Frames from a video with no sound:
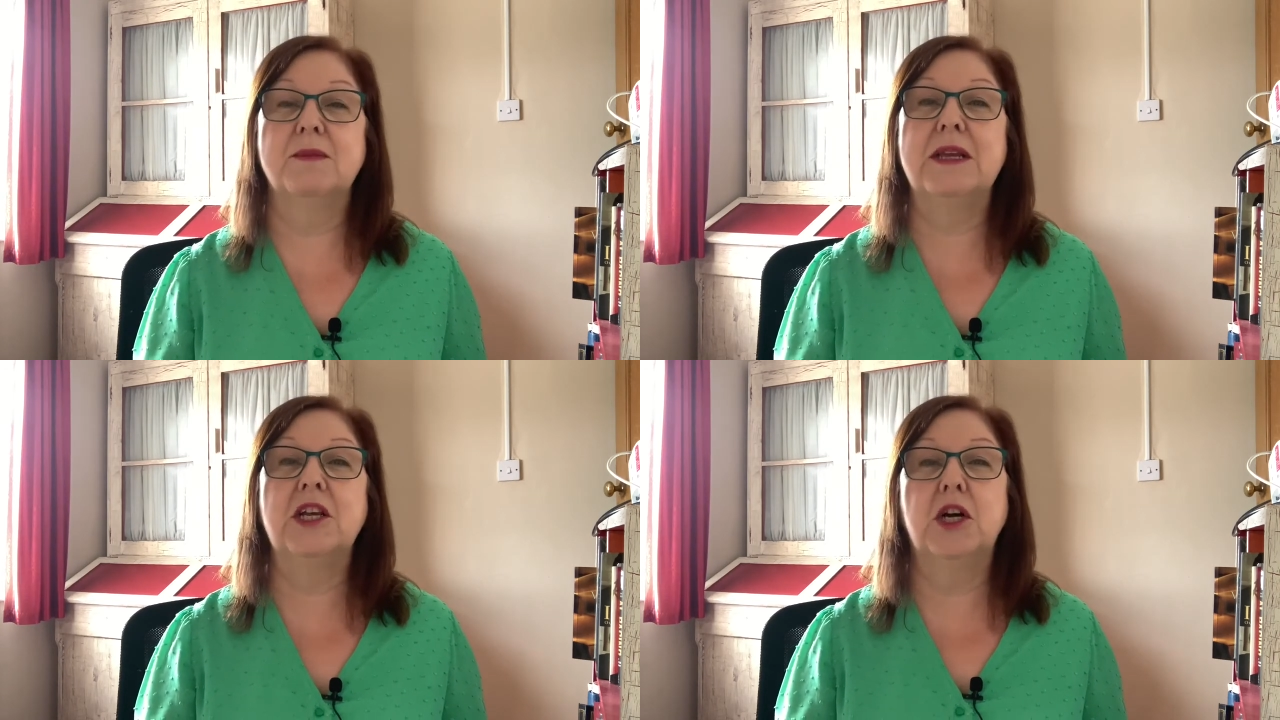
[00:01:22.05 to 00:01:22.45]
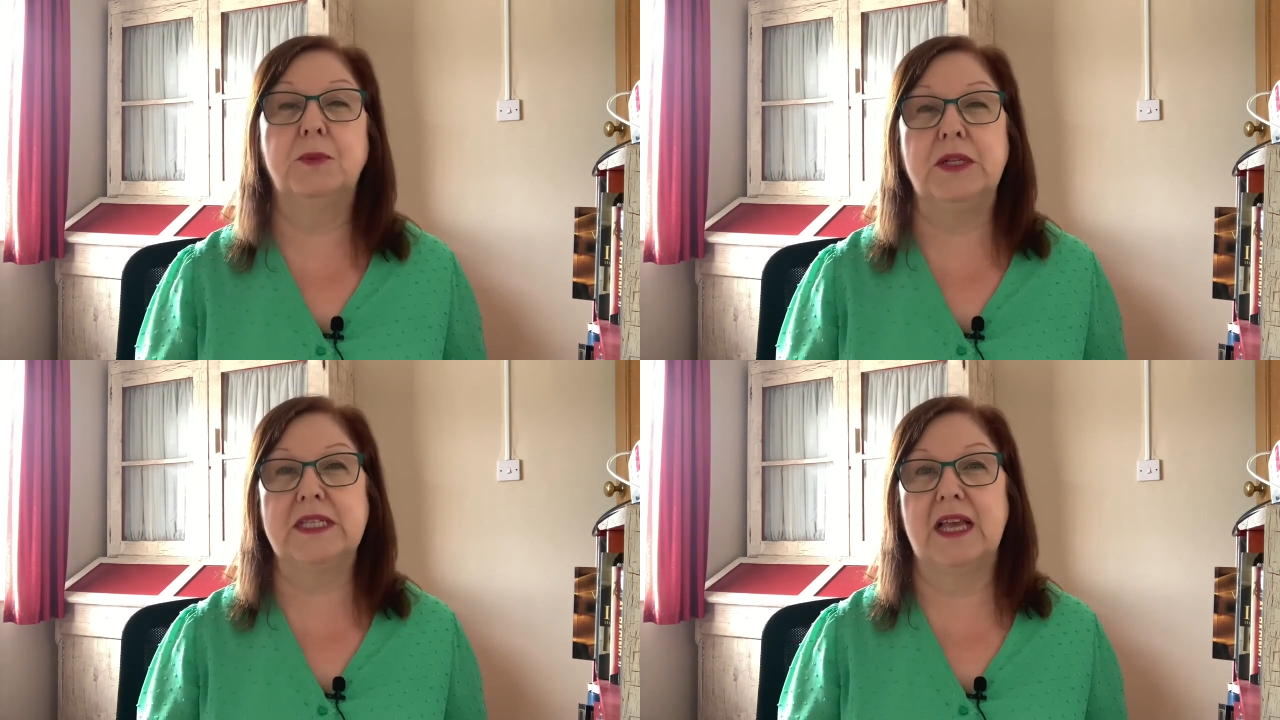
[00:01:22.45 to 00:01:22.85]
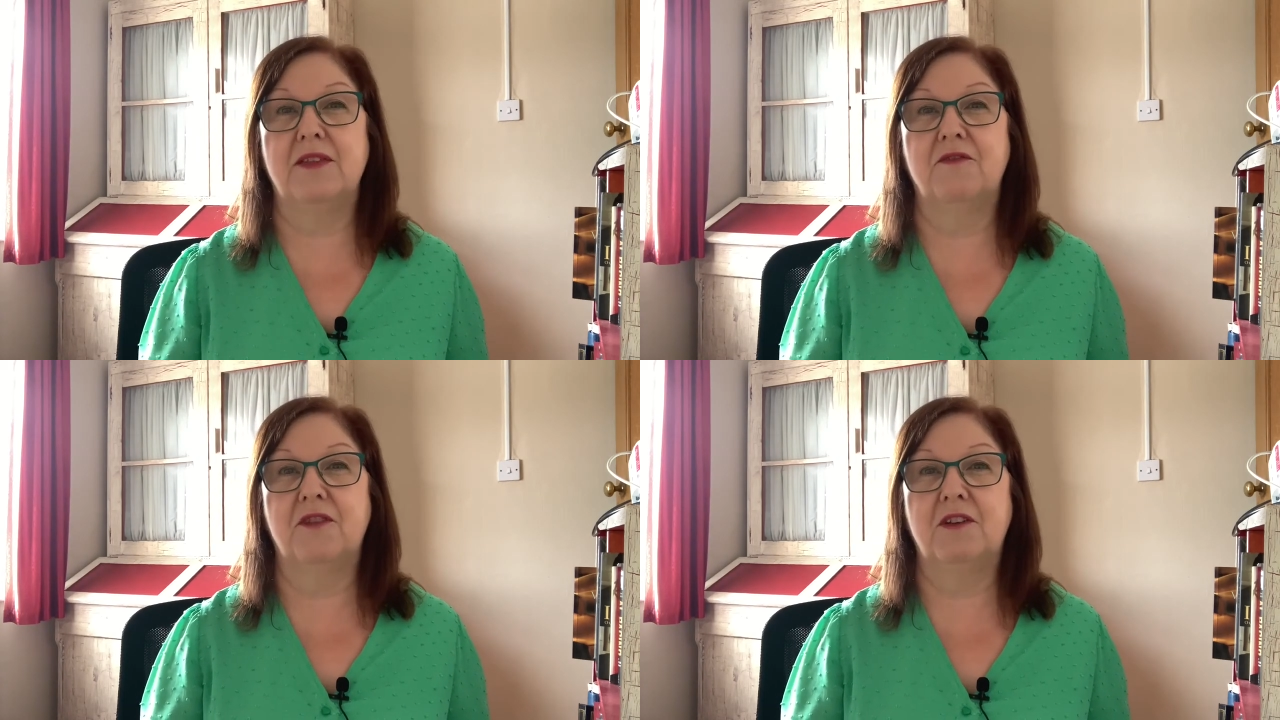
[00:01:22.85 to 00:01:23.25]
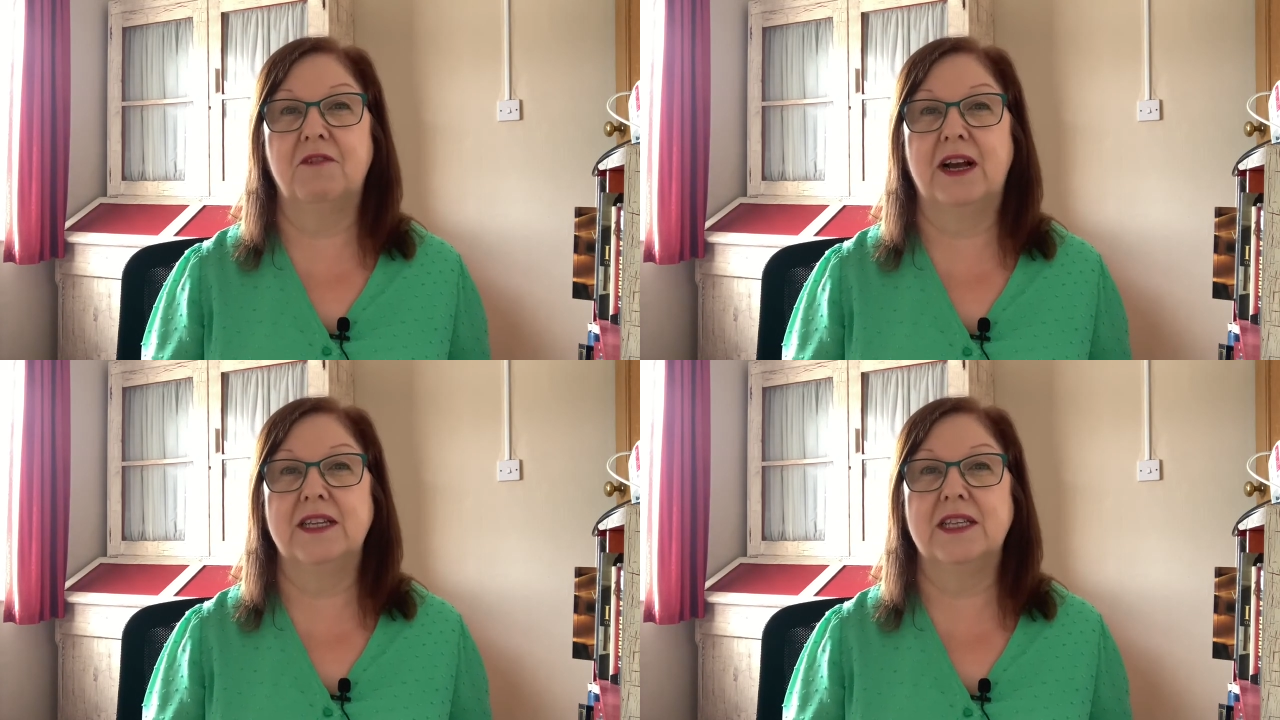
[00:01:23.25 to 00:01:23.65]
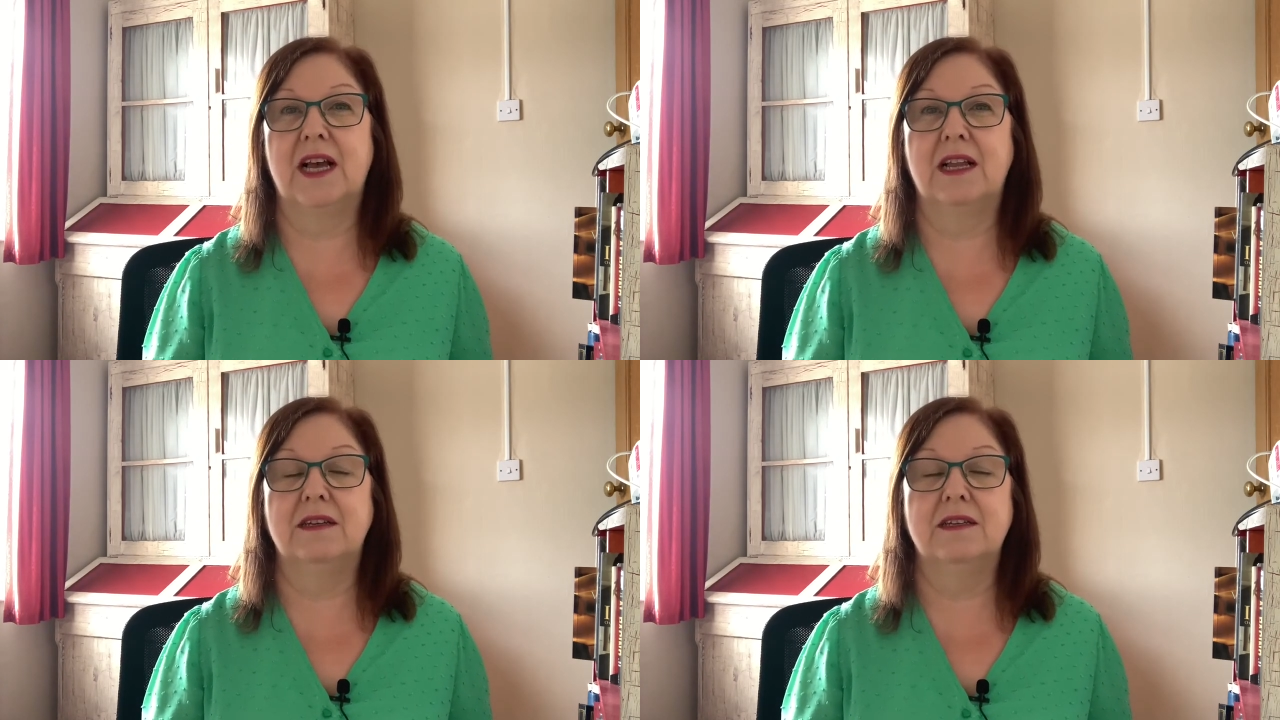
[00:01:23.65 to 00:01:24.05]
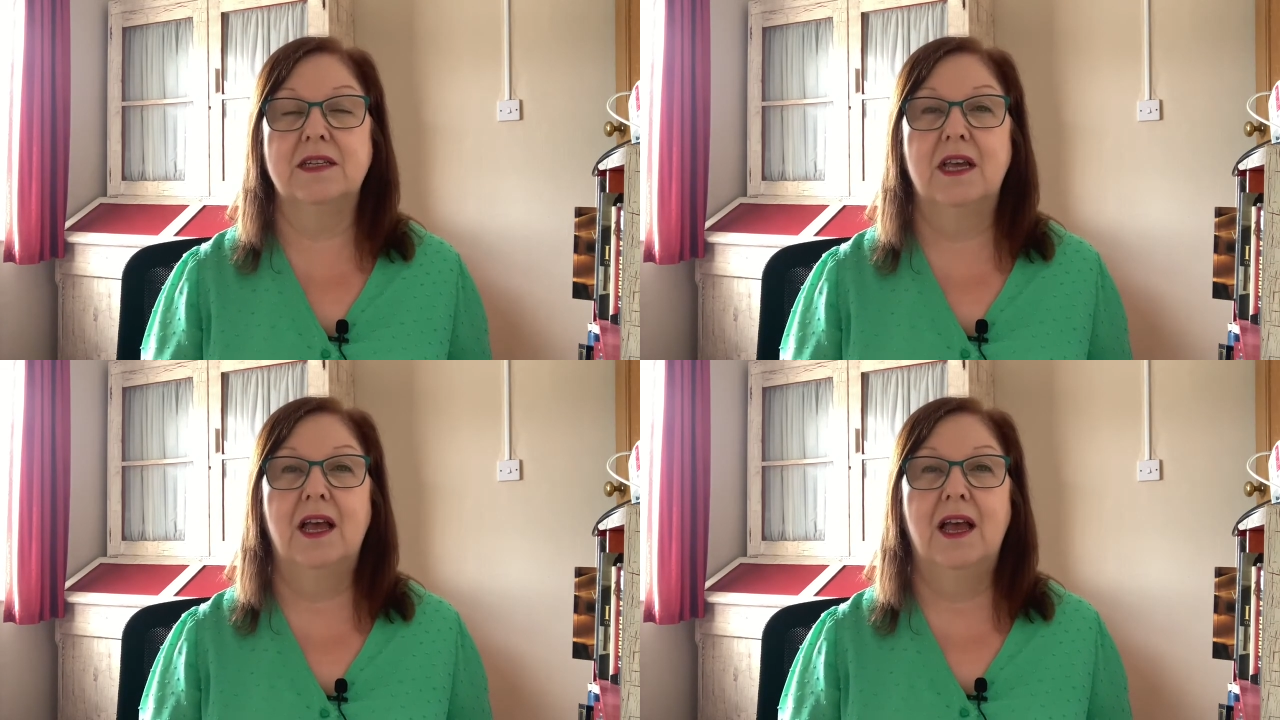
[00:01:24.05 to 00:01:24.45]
I made a couple to get the fit right, and